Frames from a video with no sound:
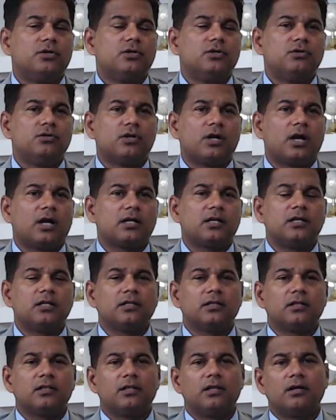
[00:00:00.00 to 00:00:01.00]
you're not
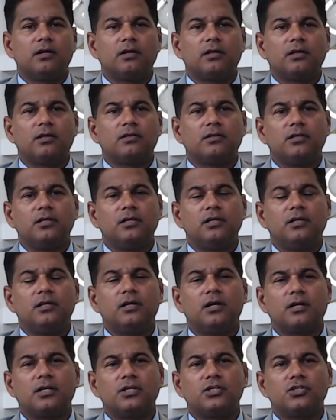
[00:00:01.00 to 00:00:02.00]
getting the
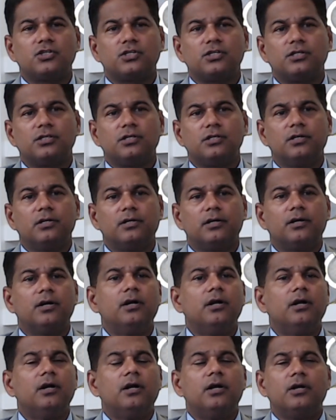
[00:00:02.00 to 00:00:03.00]
attention here,
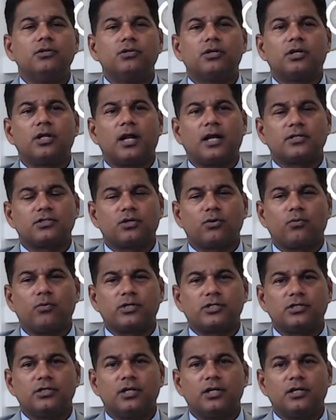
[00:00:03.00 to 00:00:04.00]
you can ask the
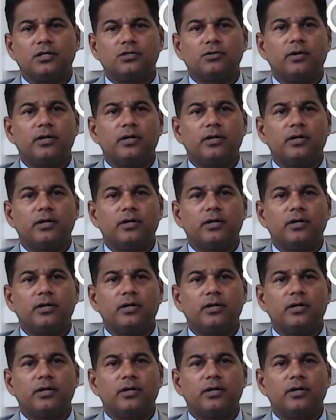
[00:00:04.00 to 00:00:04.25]
question there too.